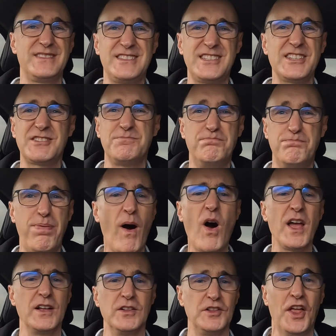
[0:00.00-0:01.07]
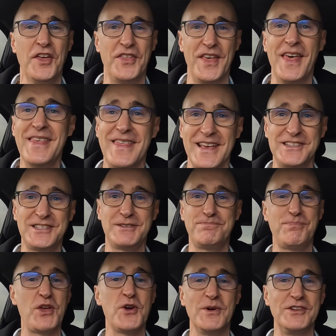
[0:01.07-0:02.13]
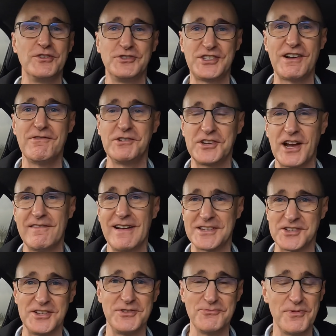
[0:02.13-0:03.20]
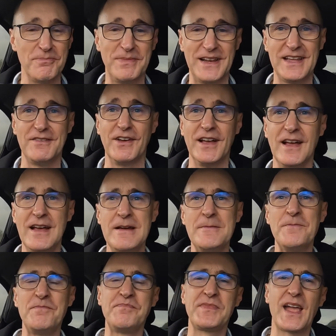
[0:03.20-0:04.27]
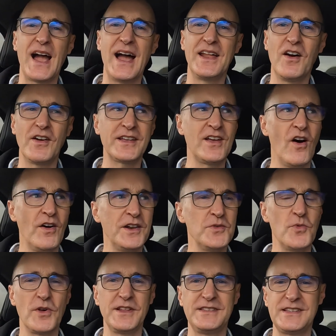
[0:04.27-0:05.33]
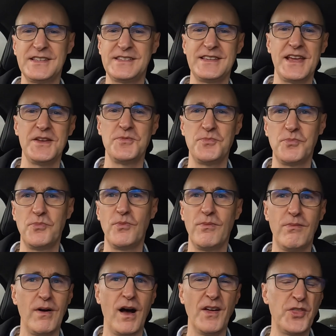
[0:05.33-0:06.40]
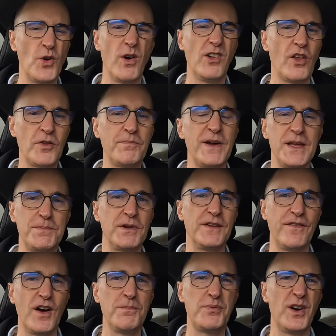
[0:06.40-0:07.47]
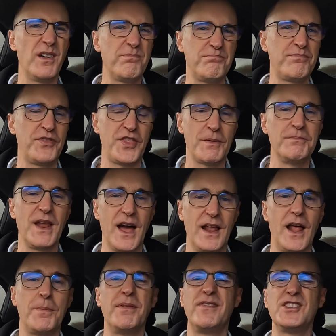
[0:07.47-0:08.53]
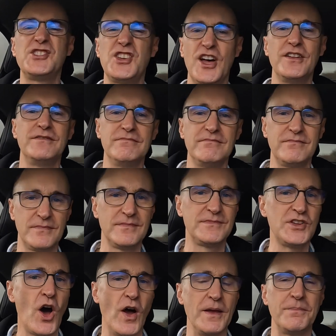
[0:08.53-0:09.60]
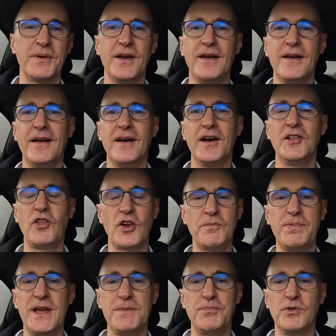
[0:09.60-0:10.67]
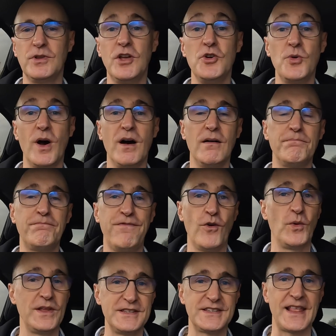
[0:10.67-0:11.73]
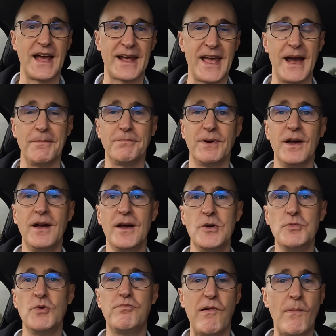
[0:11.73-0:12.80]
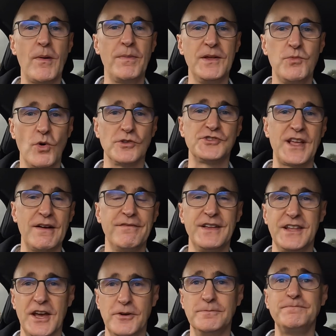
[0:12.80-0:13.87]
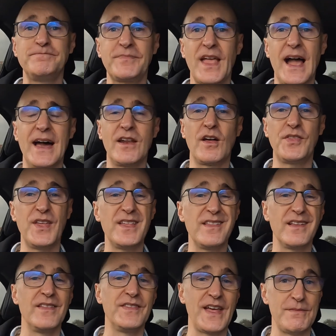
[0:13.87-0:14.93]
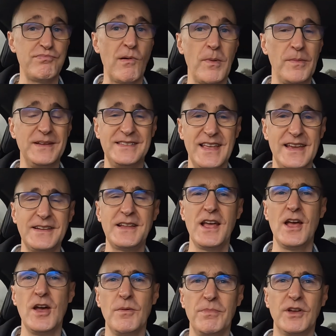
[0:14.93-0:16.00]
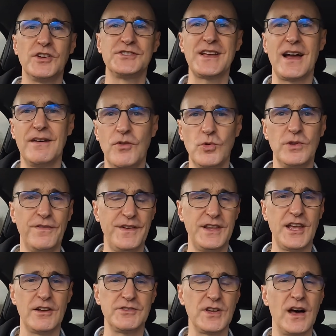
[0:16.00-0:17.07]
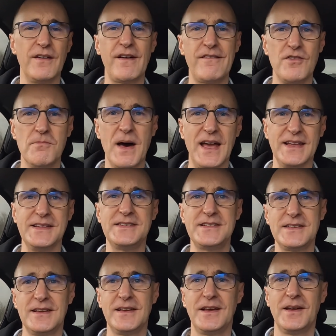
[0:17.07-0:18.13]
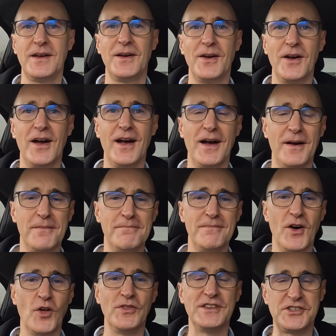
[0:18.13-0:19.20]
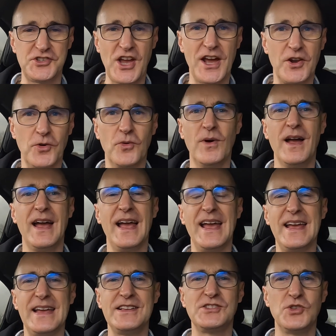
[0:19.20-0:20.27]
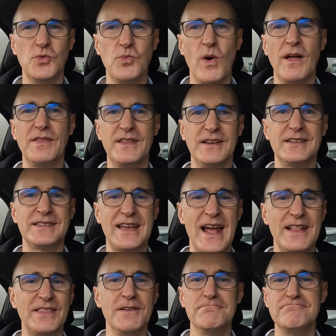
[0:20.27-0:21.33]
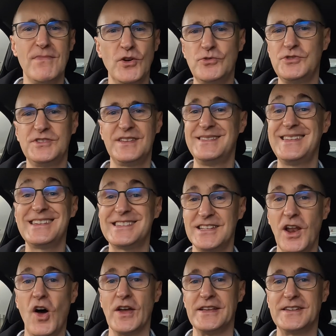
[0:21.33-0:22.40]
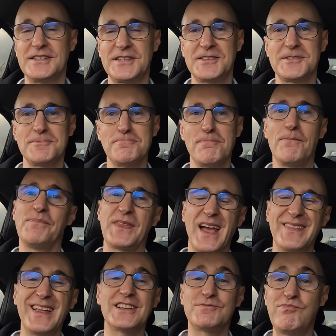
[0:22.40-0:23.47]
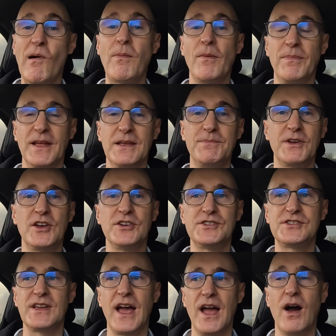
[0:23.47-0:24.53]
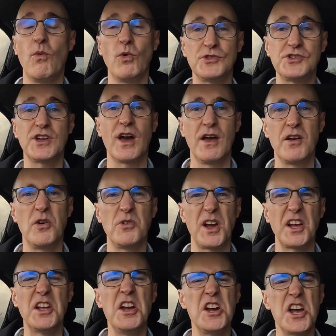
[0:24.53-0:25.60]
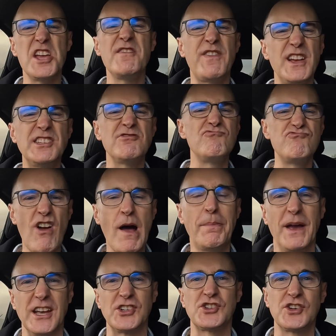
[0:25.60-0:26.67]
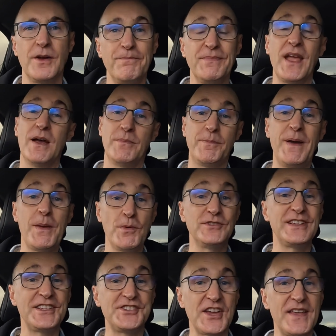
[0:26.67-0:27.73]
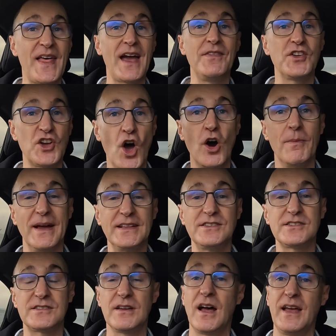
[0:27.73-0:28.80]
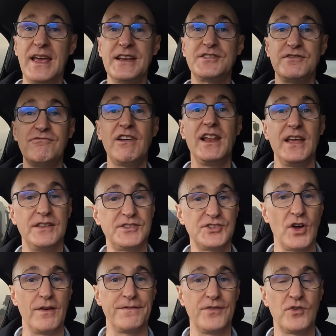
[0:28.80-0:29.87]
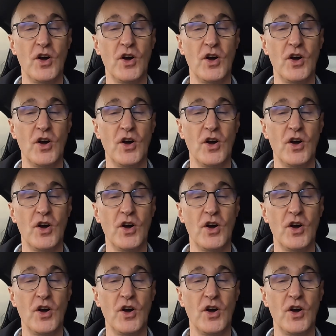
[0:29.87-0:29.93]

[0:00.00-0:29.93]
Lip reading: just bile that they're spewing your general direction. You wouldn't believe it. And I kind of wanted to see, I thought a lot of people, if I put a thumbnail up of a certain type, a lot of people who fall into that camp will probably watch that video. And I think they probably did, because out of all the videos that I've ever made on this channel, it is the one that has had the most dislikes. And that's probably because I wasn't going on going, EVs are rubbish. But people did say that in the comments. Here's a really insightful